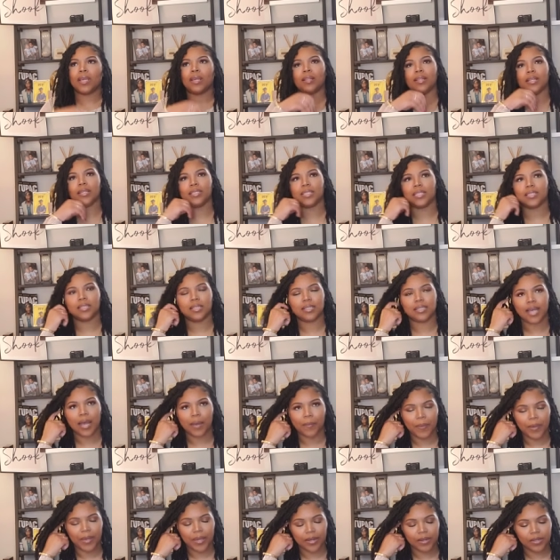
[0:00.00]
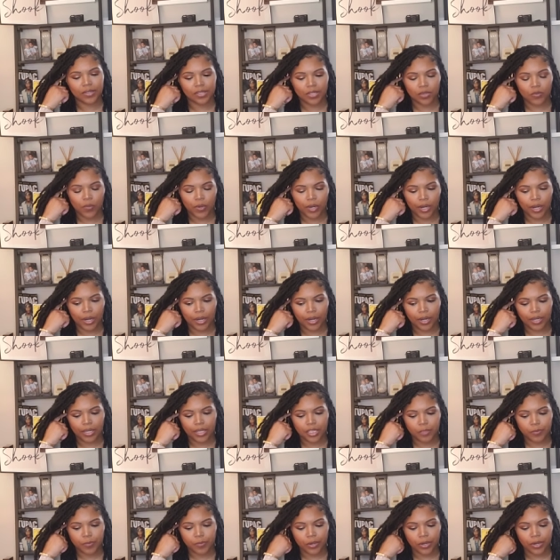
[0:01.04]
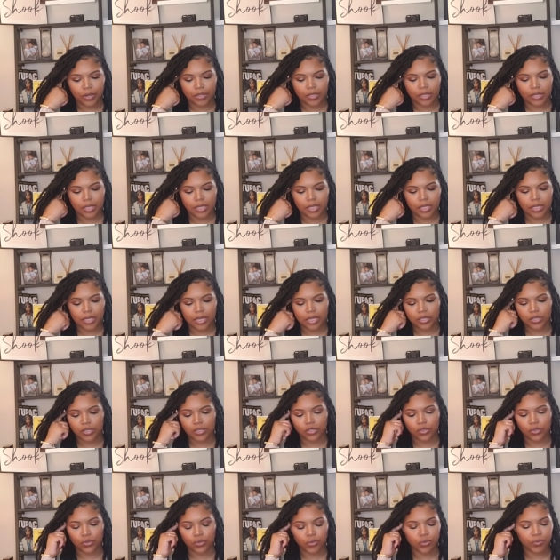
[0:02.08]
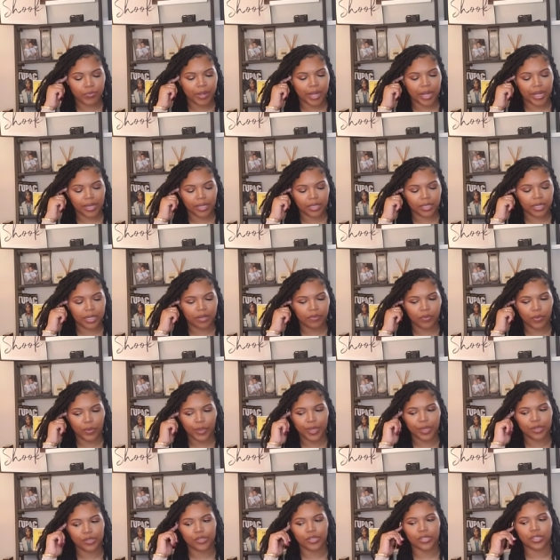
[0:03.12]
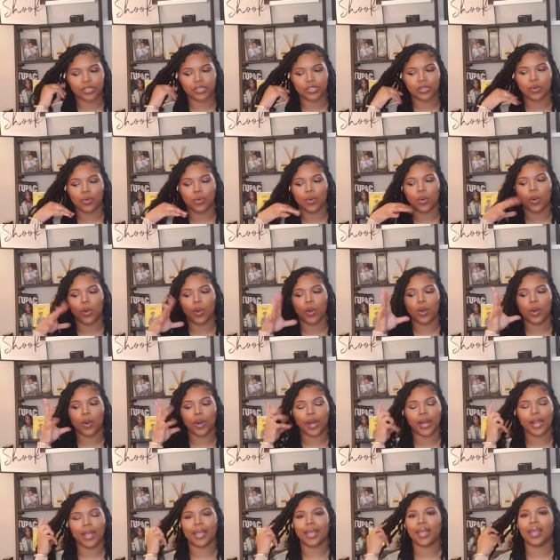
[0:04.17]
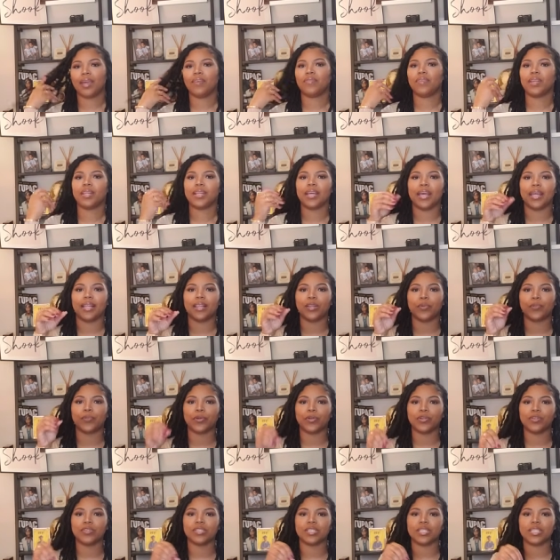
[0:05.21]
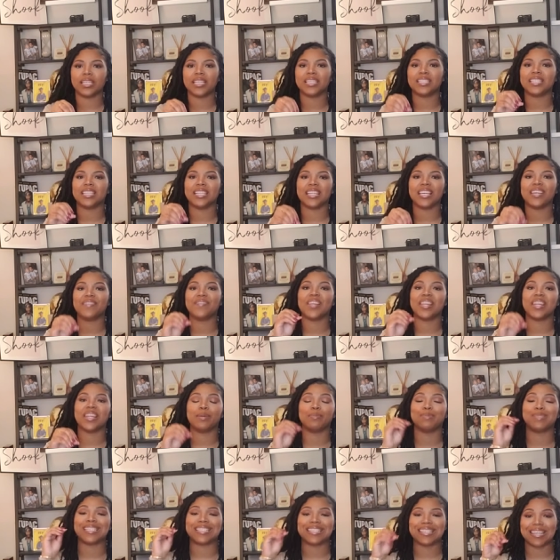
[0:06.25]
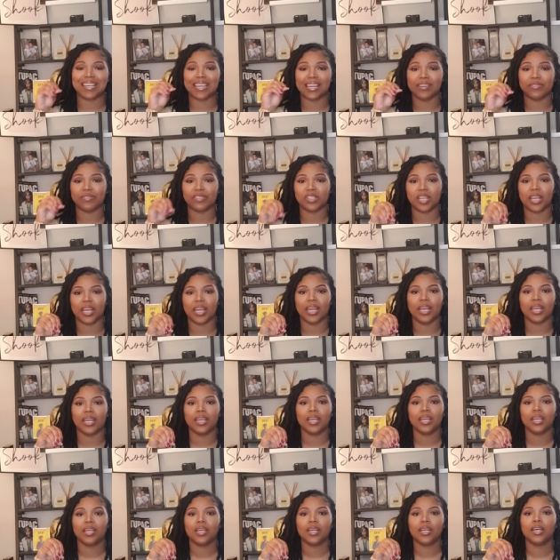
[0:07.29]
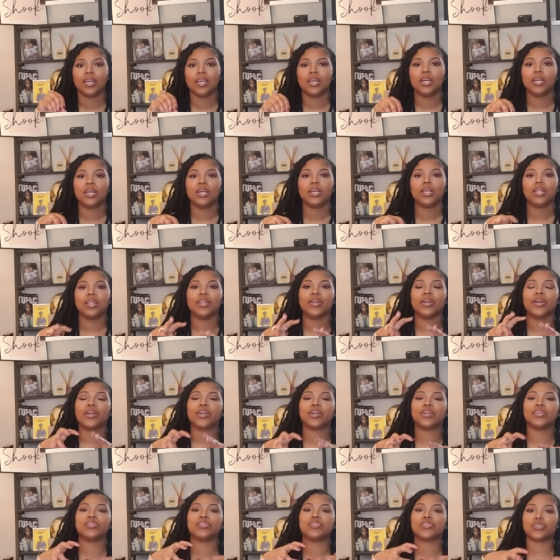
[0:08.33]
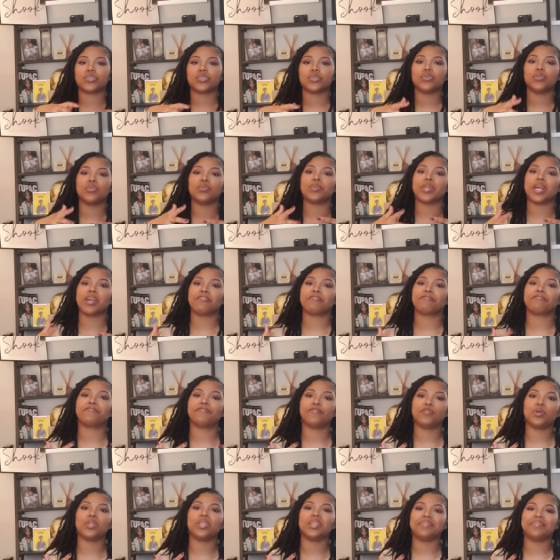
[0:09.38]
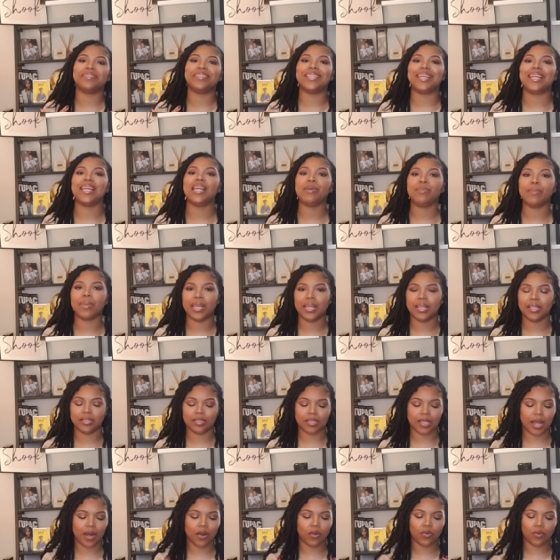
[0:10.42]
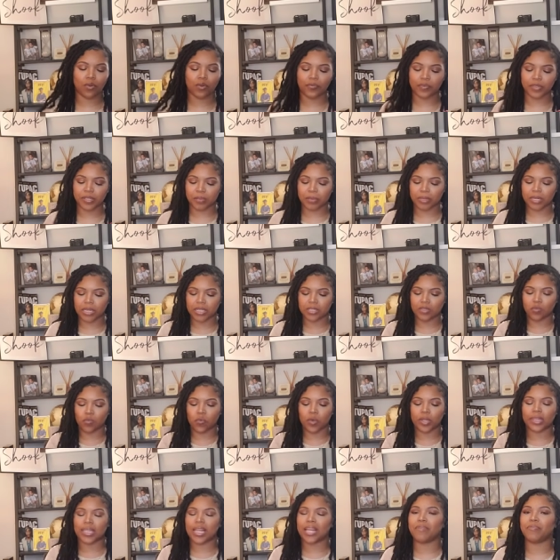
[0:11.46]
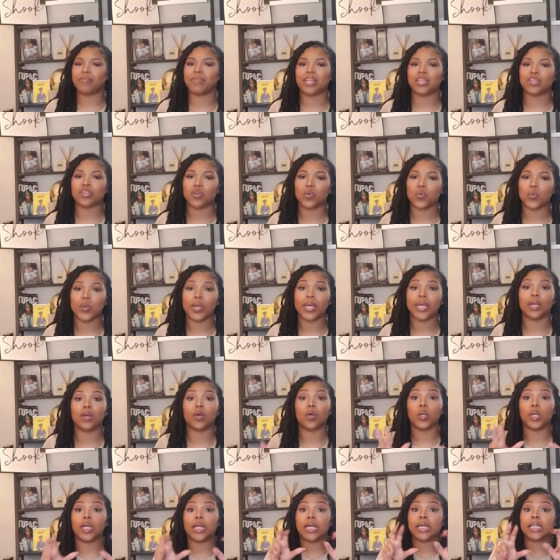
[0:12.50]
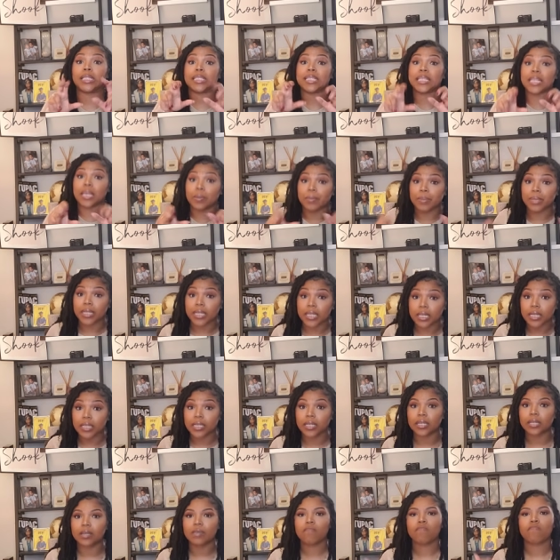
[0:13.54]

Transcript: this is the type of energy where this person is consumed by devil energy so hard and heavy that the person isn't even themselves yet. They're consumed, they're full of demons. I don't know if it's because of what they've been doing or attempting